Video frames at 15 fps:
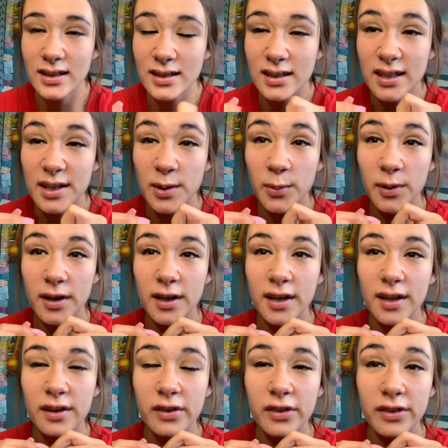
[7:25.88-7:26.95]

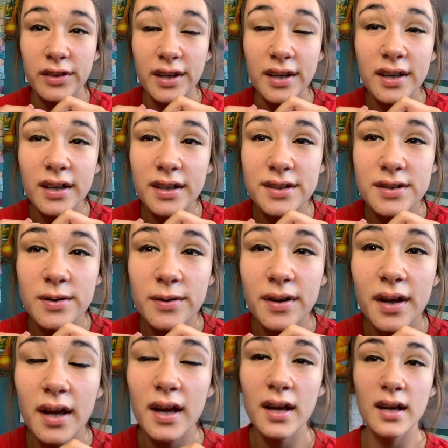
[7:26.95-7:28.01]
Keyword, think it's
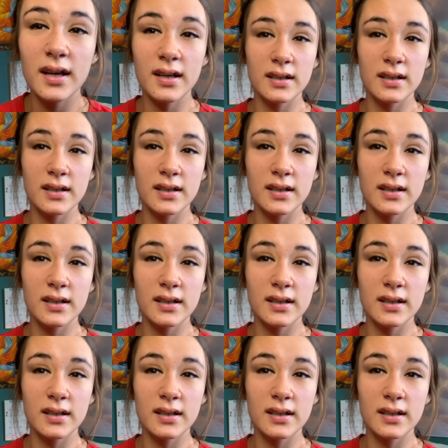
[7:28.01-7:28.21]
okay.